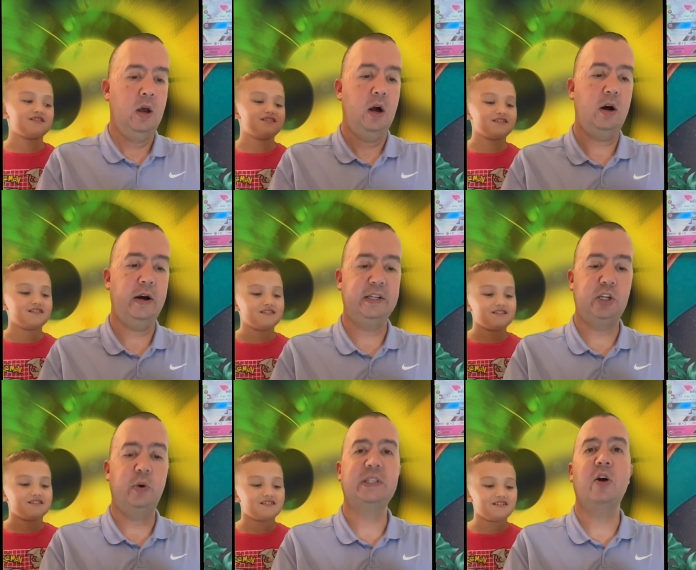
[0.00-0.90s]
Speaker 1: All right,
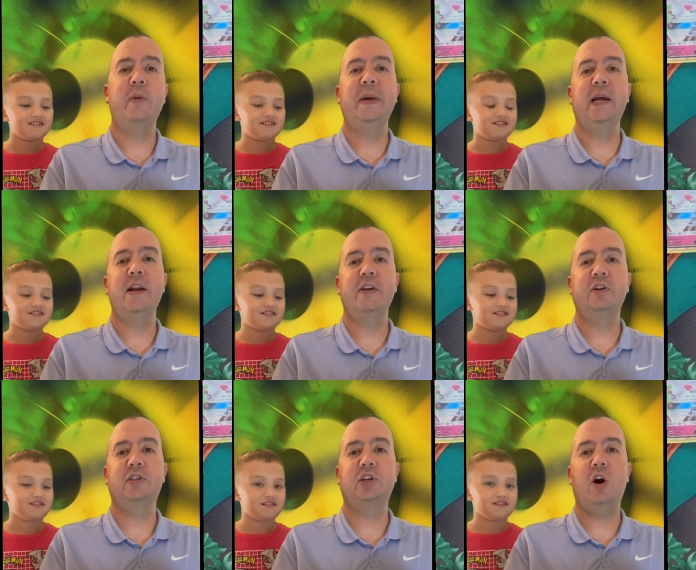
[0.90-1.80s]
so it's going to be
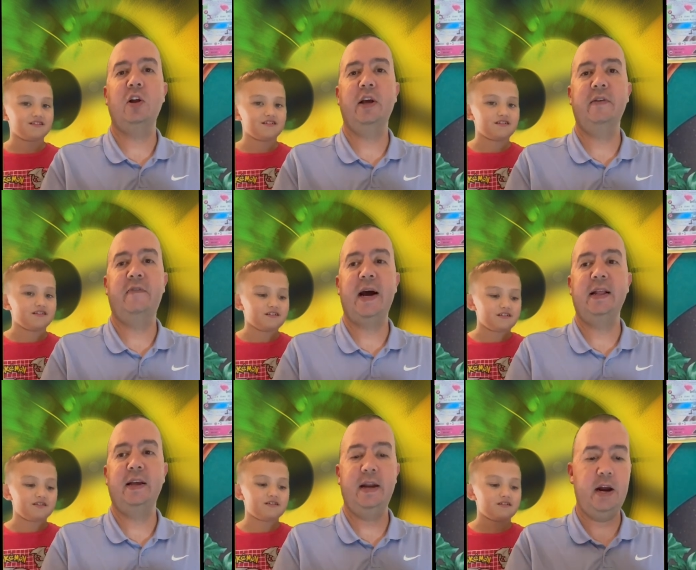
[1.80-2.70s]
another Scarlet and
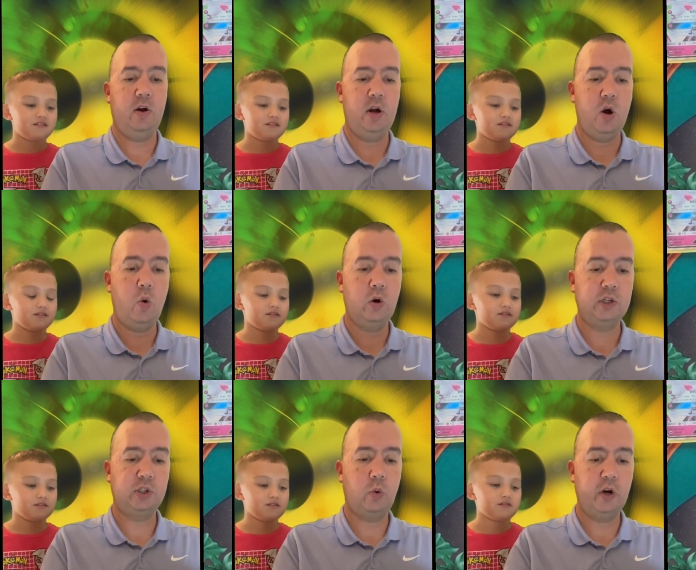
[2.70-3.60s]
Violet era or
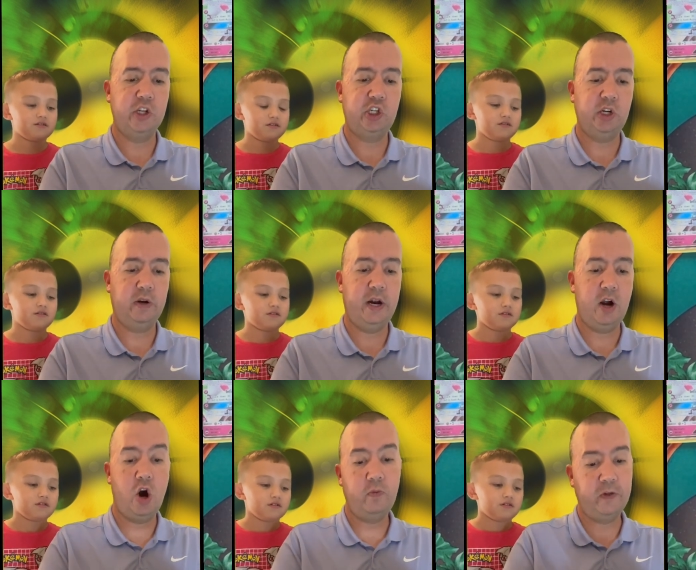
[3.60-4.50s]
Sword and Shield
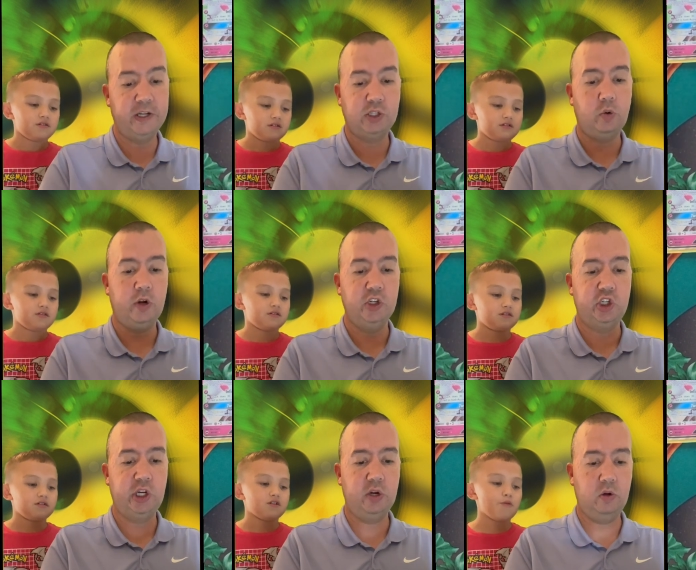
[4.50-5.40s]
era. Hopefully it's Sword and
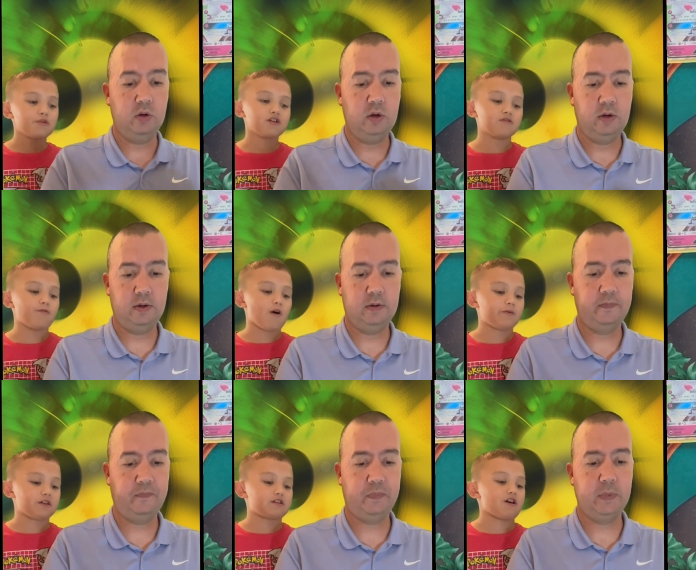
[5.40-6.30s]
Shield. Hopefully
Speaker 2: it's
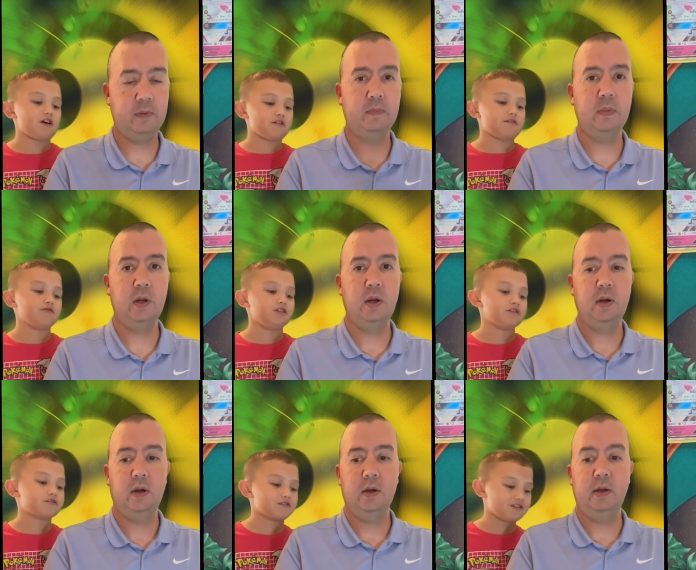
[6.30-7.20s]
Evolving Skies at
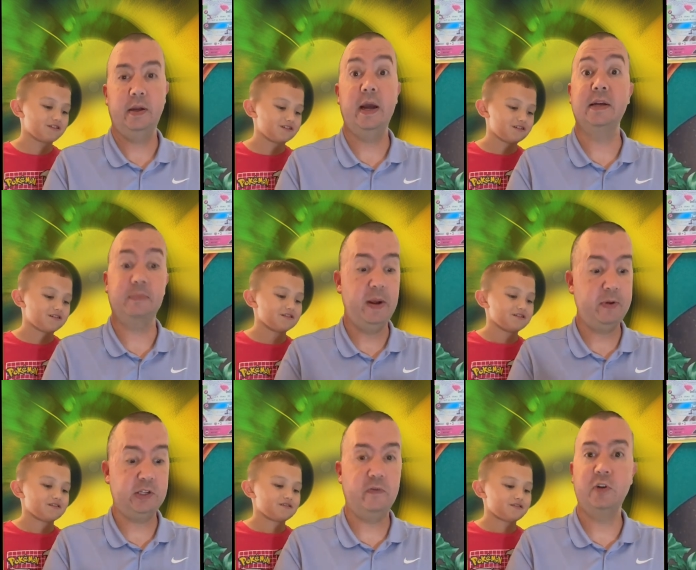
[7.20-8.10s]
least.
Speaker 1: Yes,
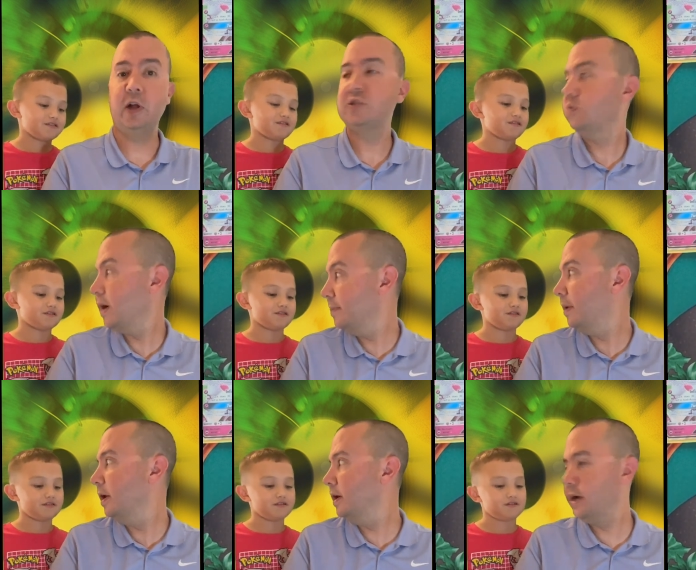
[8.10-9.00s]
maybe it's Evolving. That's right,
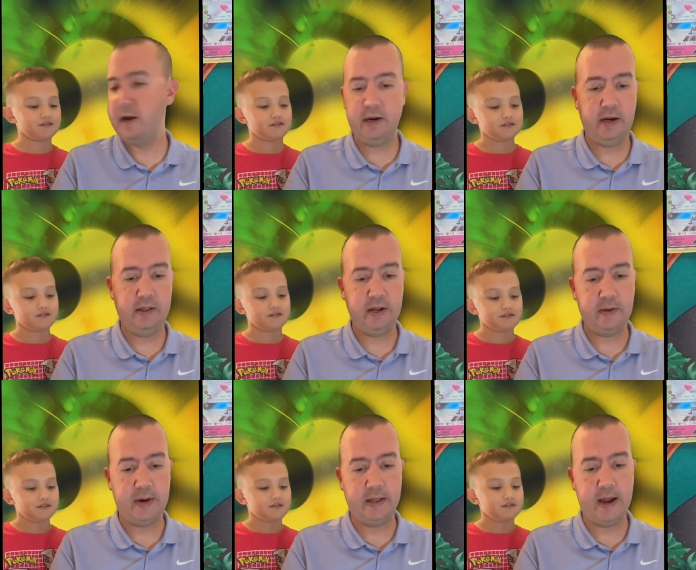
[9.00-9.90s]
buddy. I didn't even
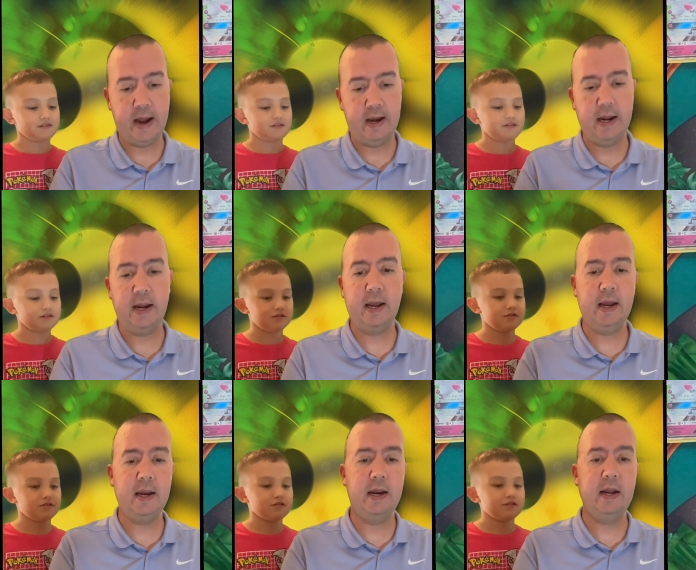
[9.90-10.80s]
think about that.
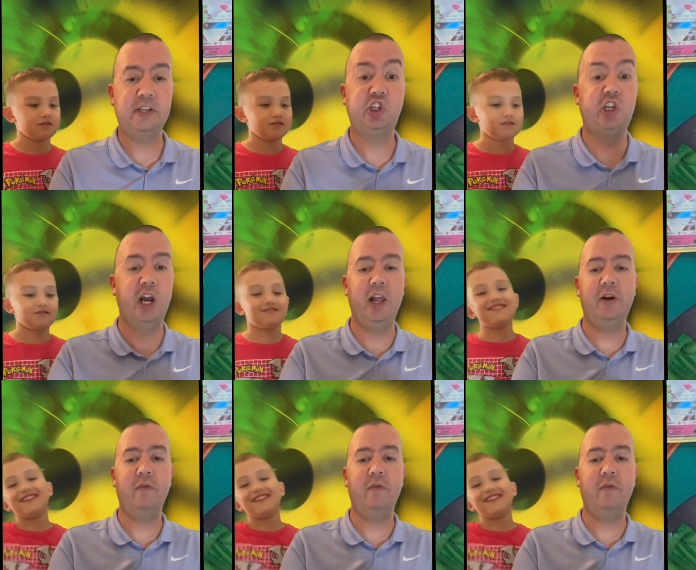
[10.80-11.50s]
And it's Chilling